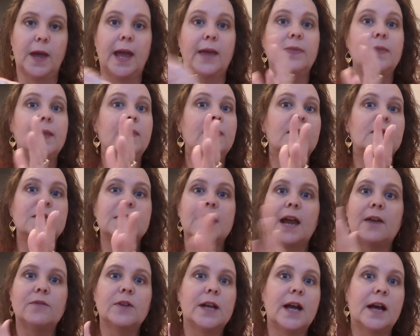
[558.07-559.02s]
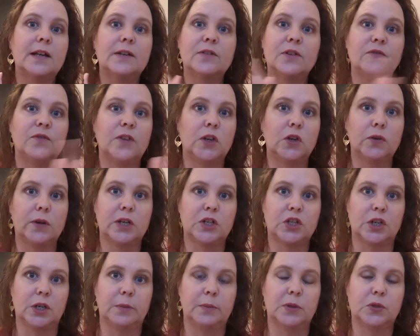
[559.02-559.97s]
And then there's every kind of
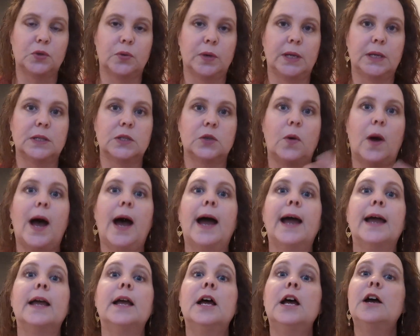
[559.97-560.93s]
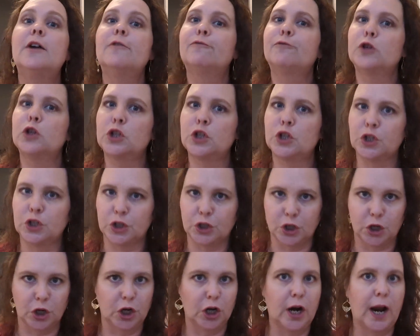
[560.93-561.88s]
configuration in between. So I, for
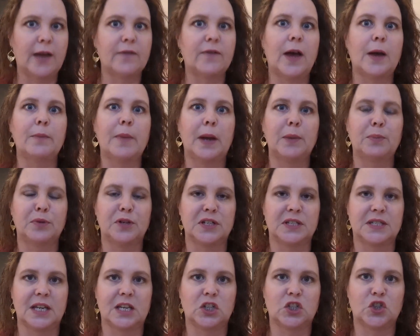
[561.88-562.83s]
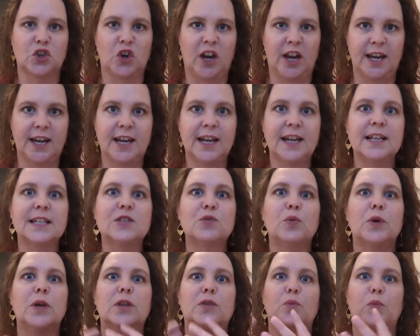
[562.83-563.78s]
sure, have had my priestess trainings
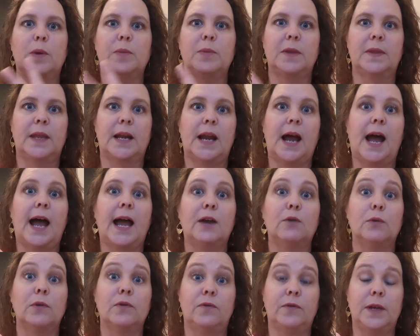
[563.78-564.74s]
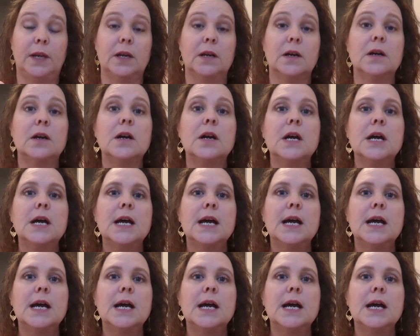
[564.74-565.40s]
with women that I revere,